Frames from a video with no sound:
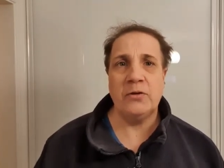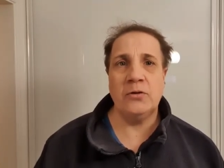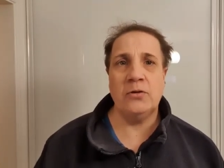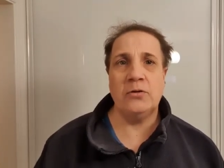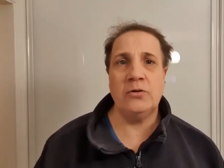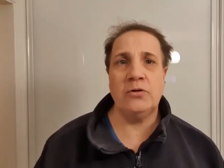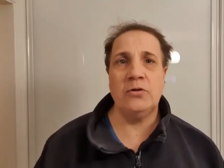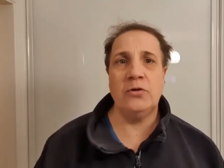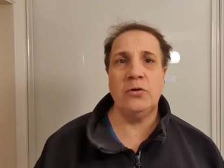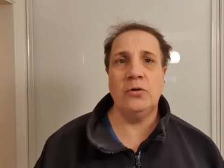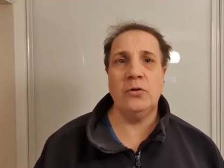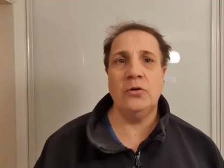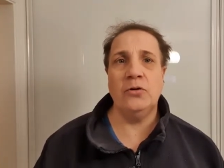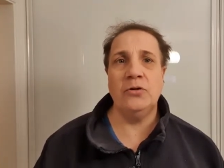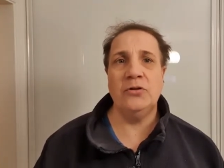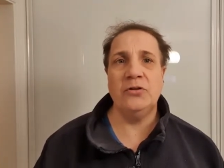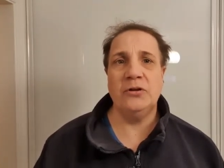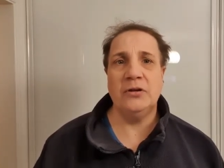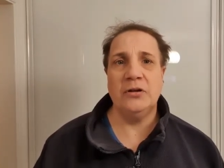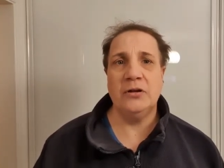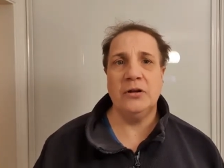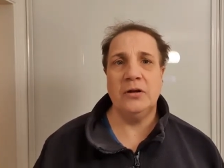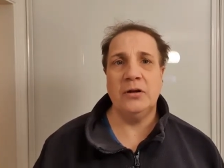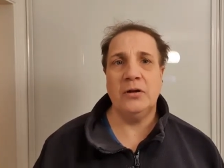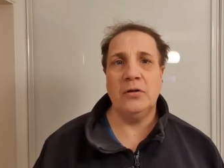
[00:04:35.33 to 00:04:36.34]
God
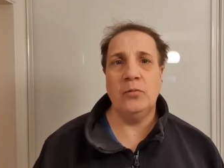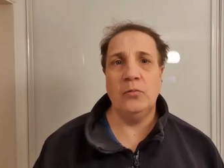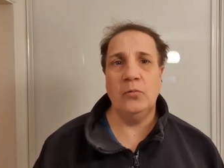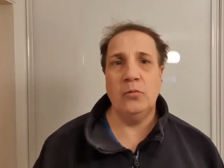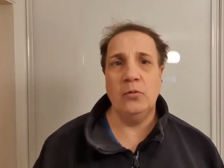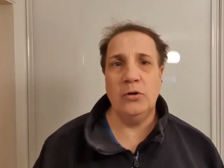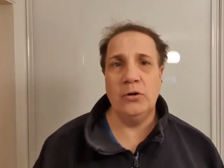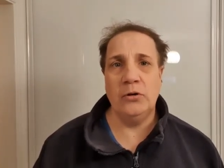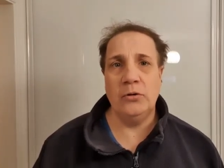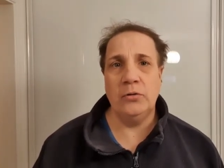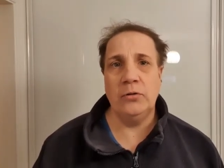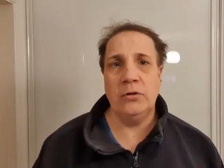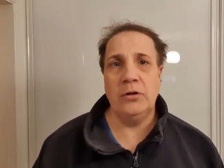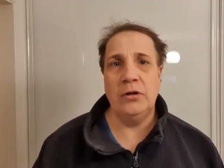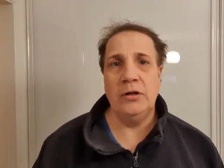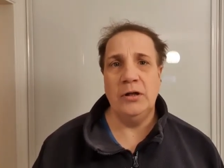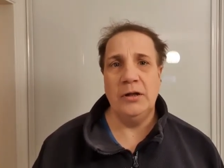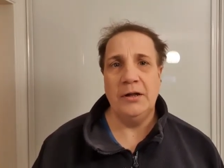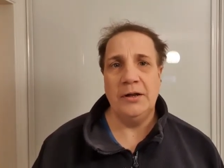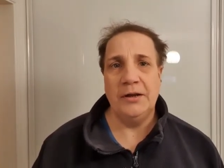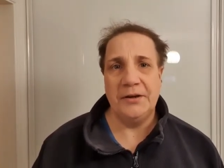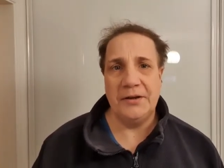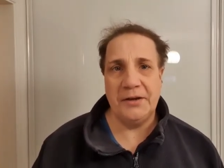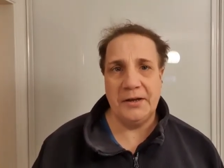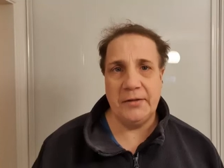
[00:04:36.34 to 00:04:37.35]
will
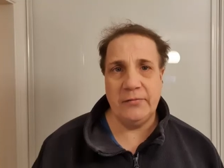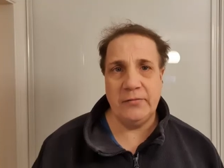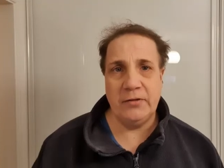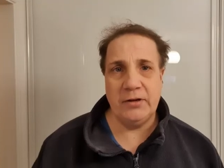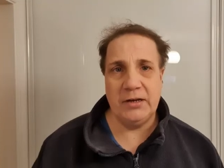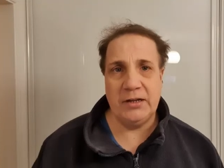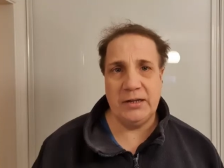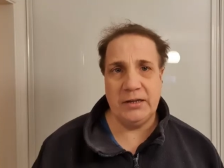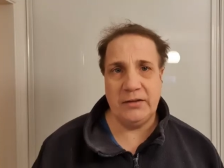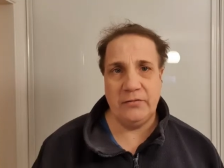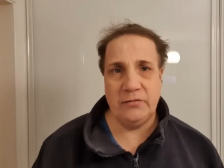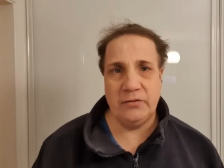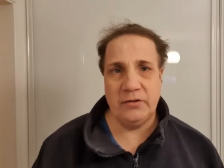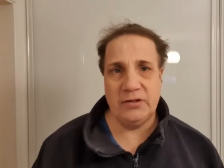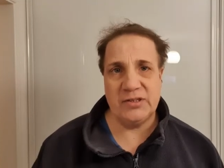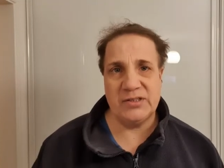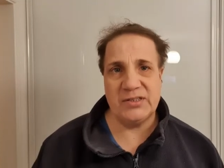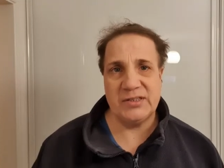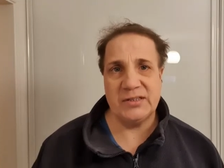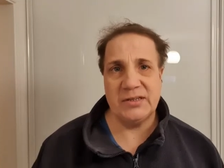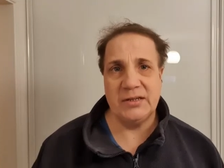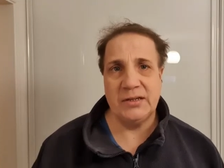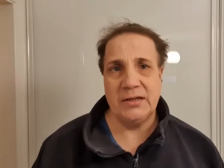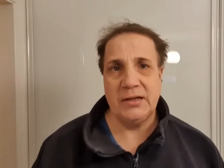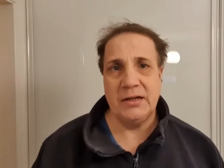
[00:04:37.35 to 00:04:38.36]
never leave
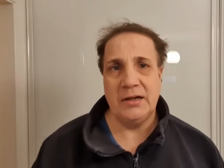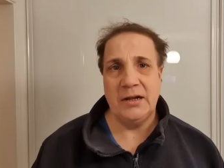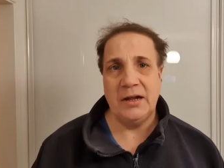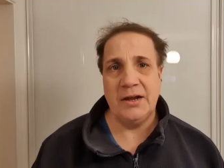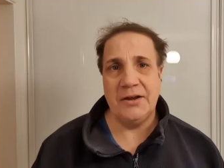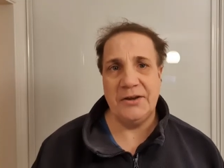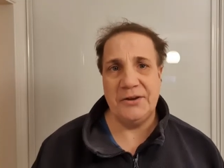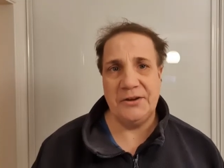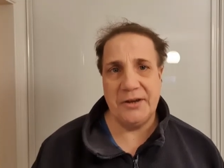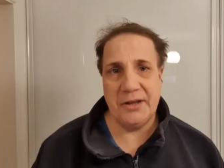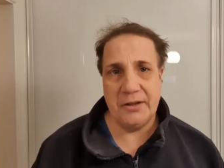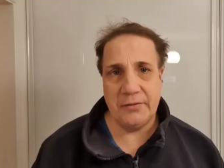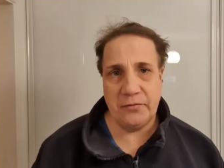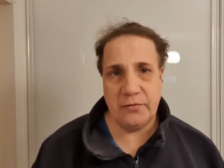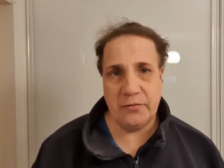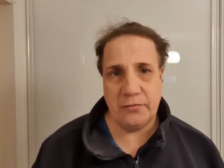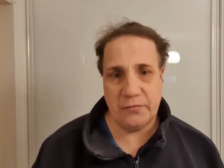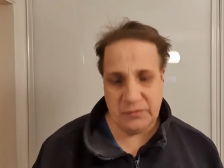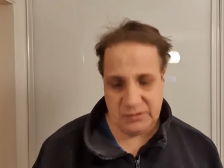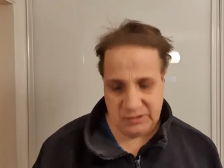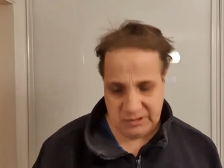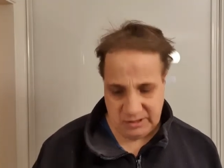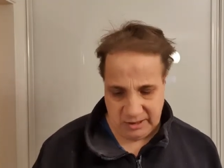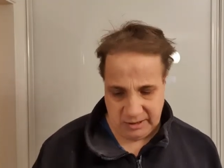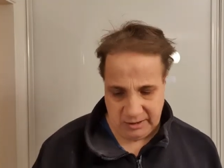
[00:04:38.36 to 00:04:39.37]
us and never
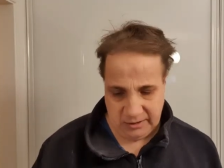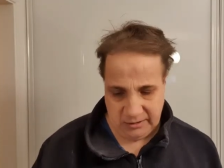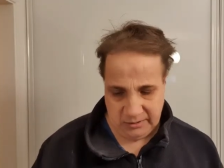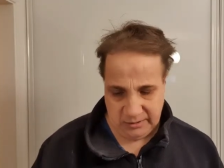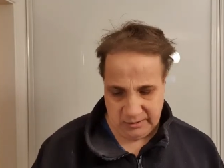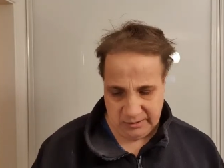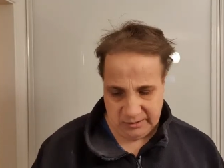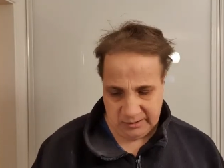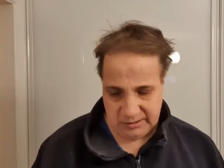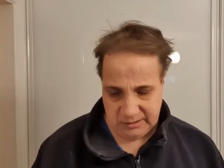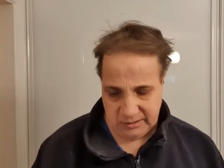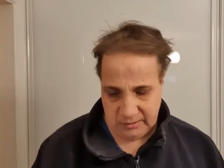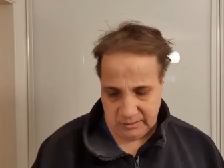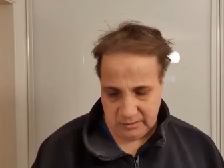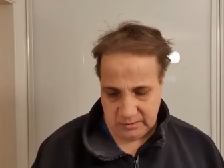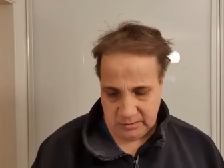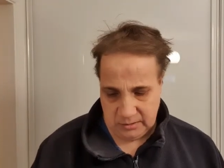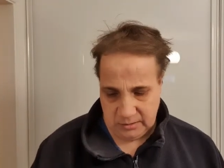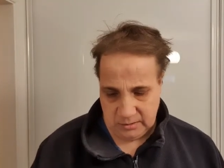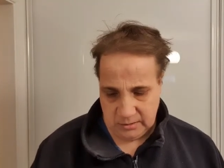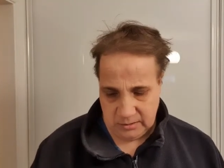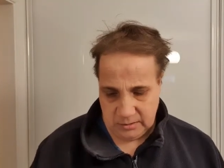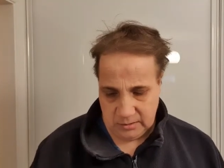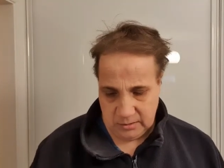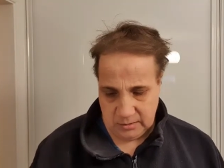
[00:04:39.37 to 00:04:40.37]
forsake us.
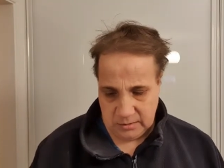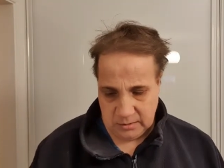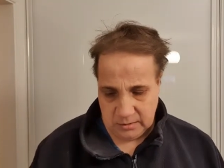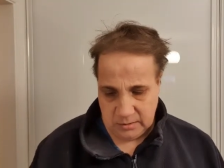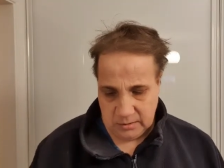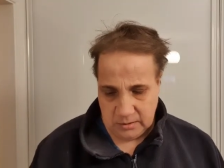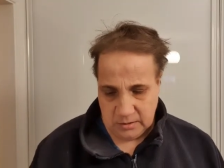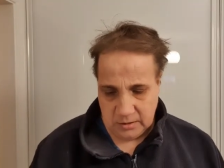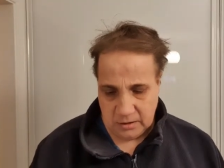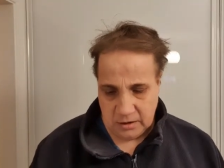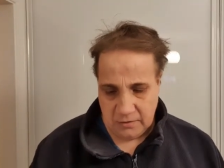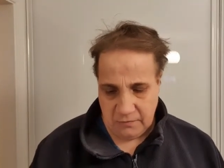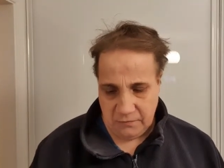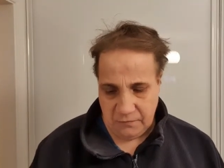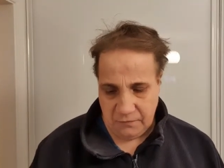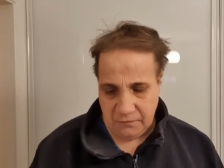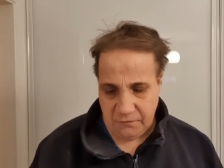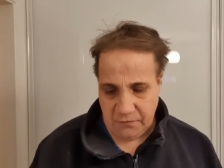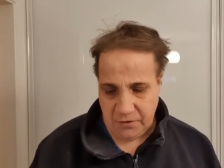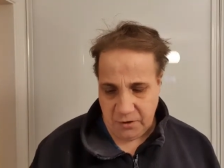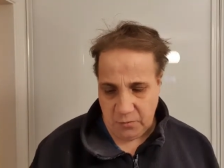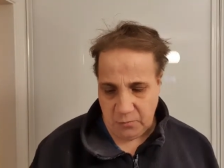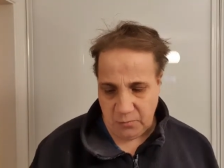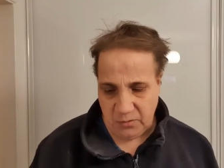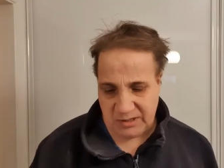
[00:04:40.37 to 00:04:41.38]
I
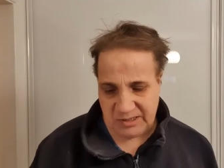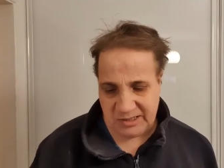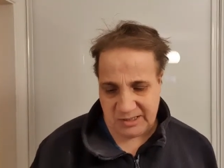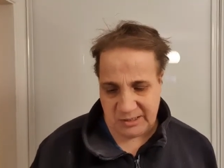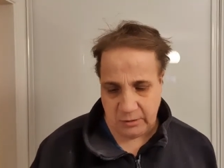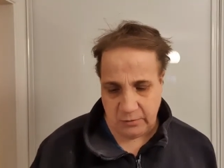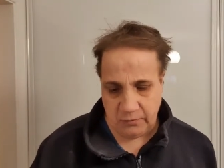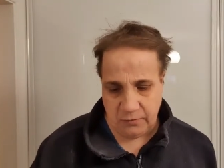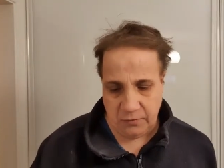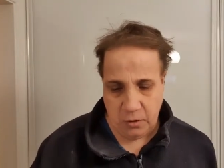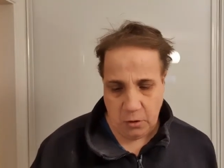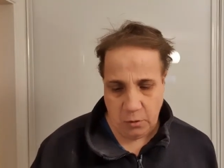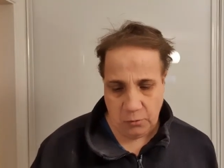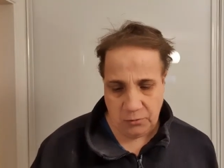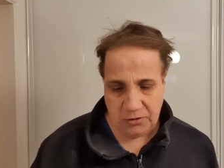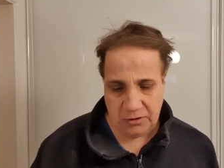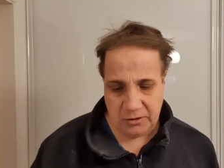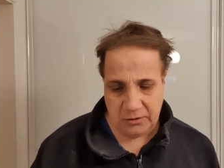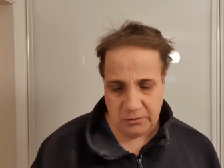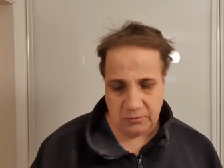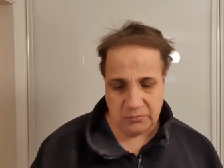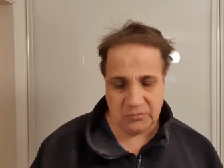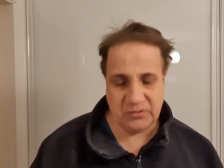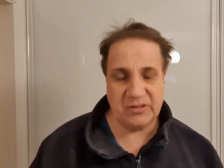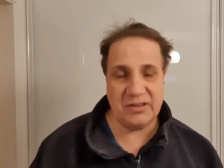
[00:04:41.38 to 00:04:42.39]
found myself holding
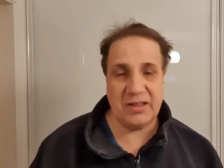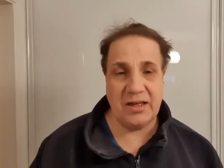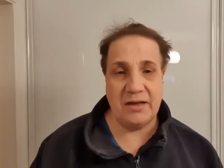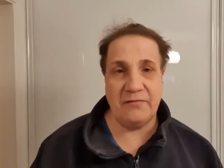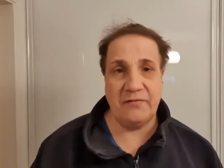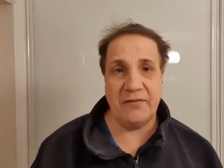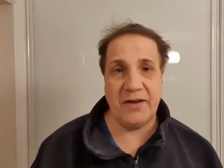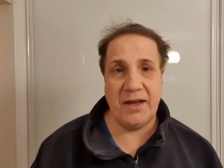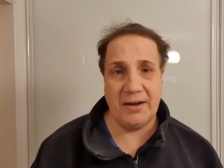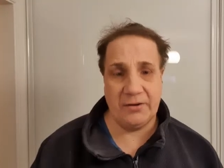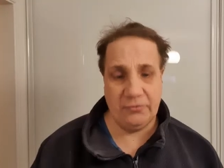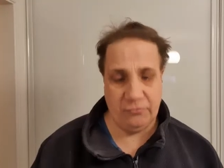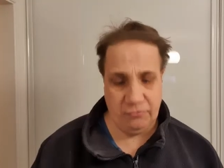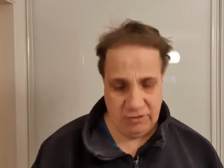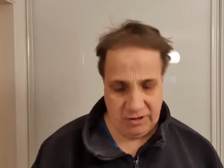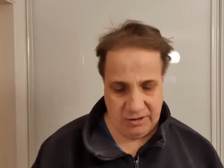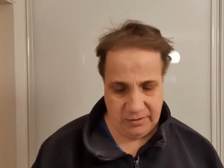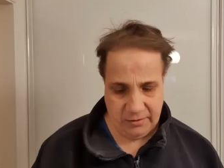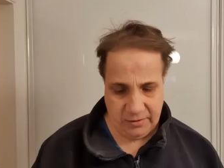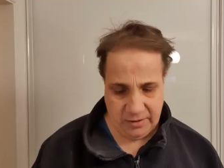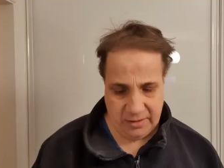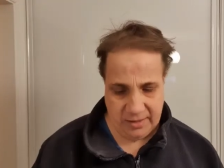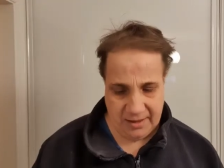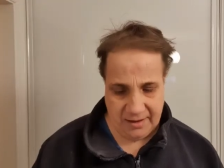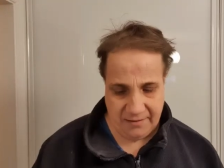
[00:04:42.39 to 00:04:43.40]
on to that fact,
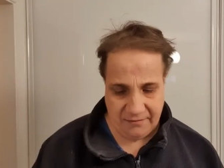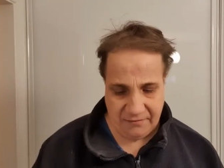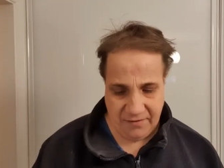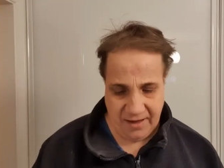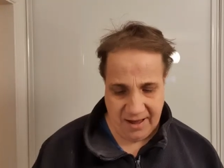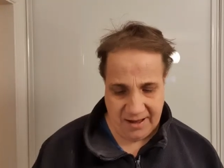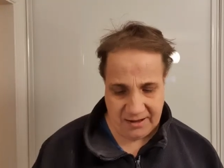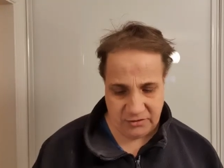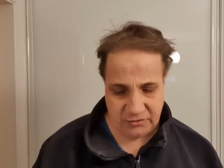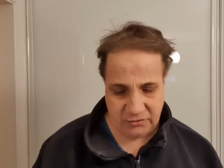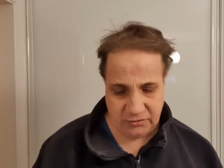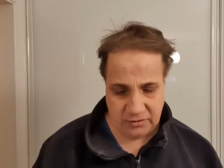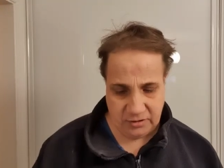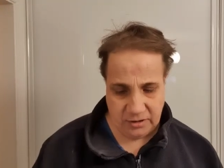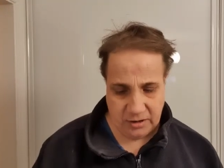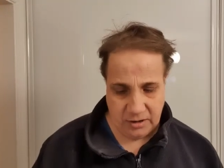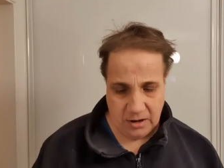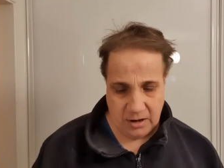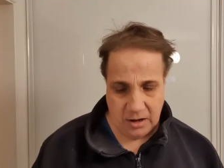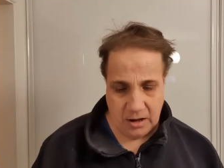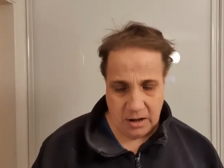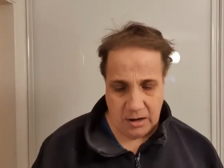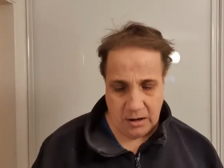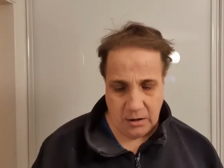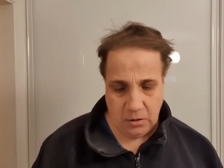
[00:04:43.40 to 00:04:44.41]
that fact
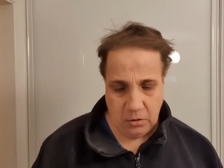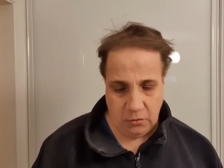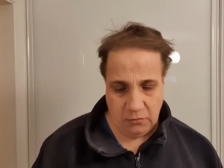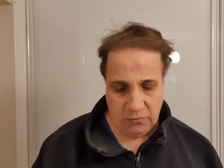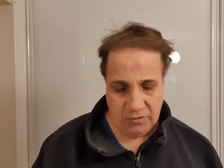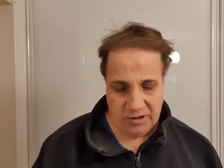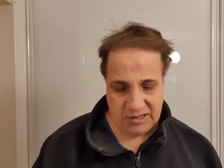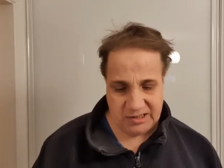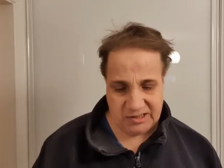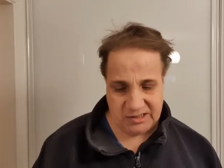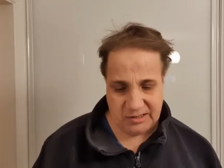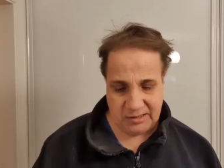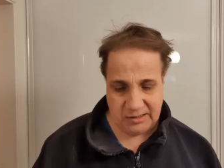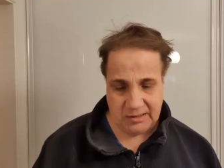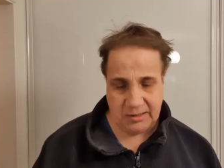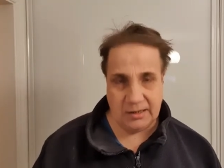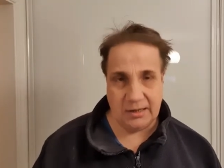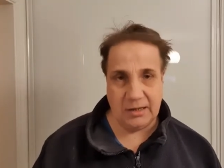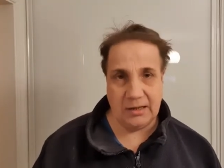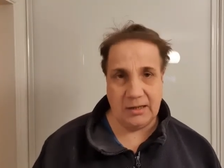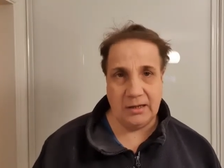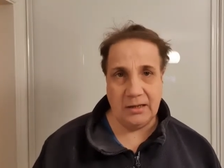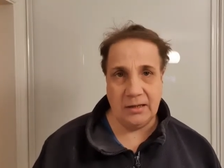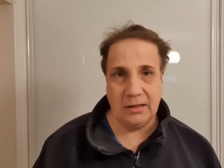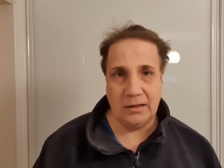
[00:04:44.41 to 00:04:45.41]
a lot
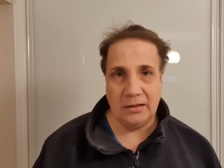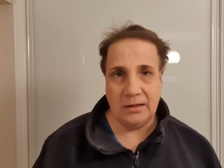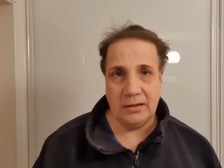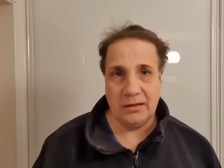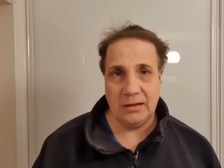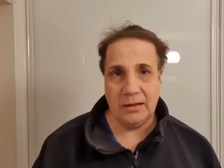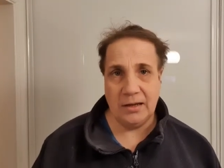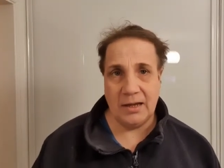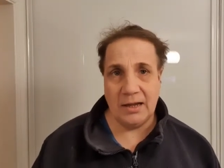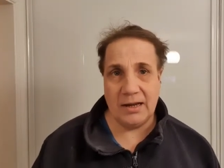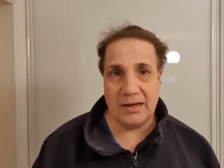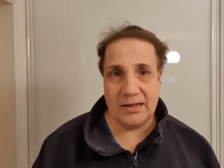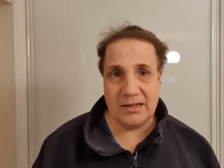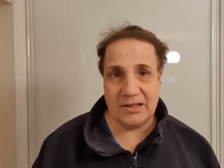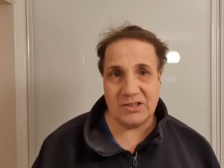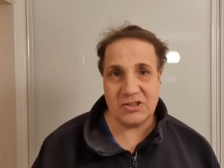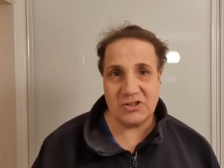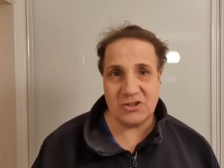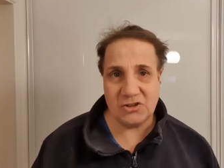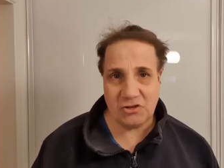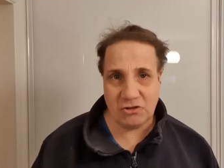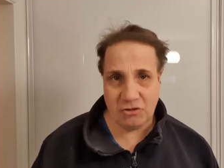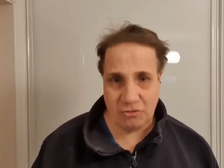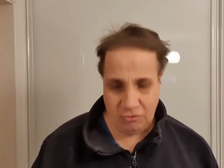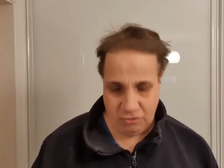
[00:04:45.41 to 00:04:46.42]
recently, and it's
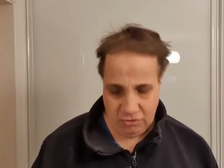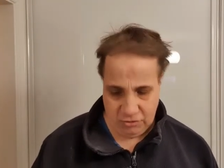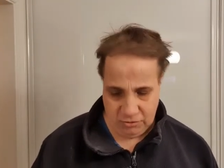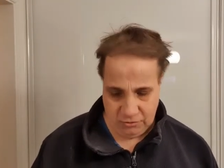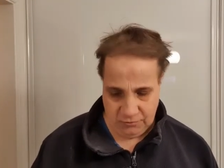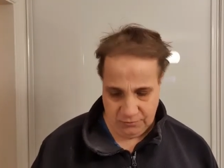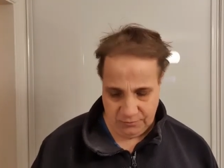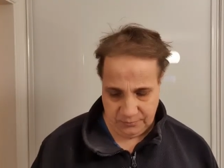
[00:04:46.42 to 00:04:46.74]
true.